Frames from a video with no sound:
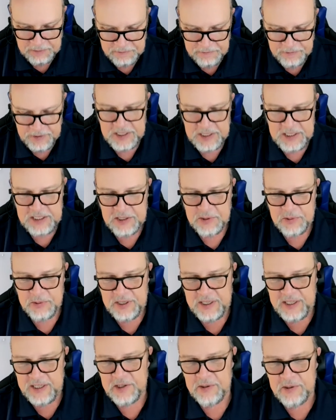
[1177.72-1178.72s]
video
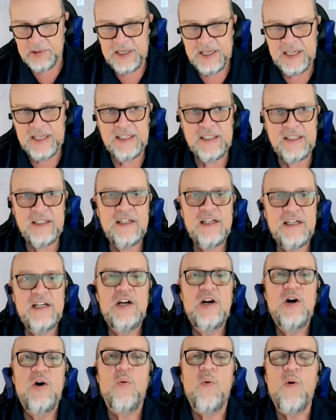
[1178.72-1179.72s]
that I created,
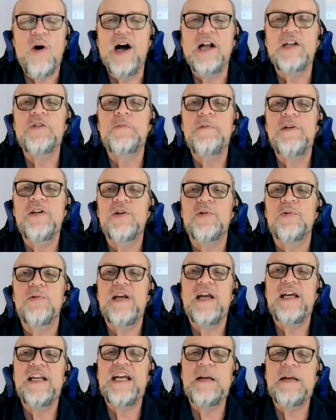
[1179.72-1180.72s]
watch me
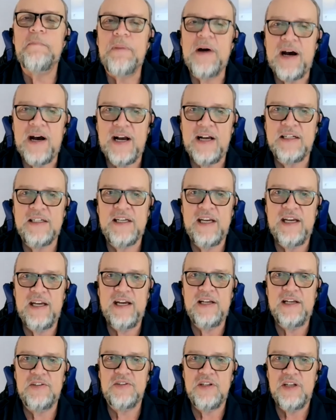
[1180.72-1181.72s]
create a
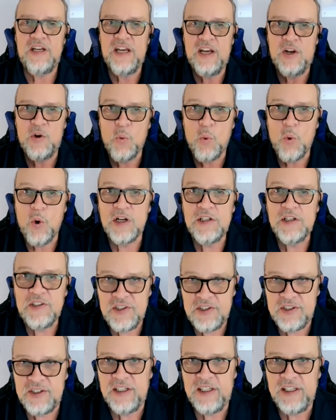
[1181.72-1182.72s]
podcast in one
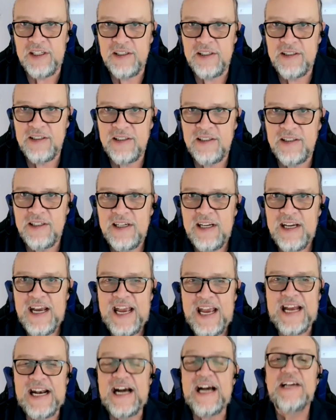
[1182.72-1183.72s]
sitting.
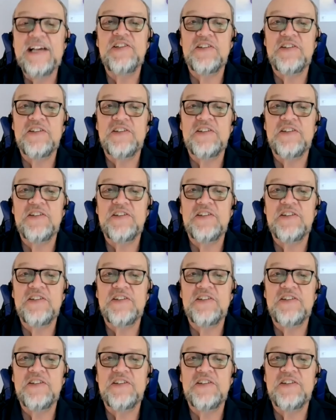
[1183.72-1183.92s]
And I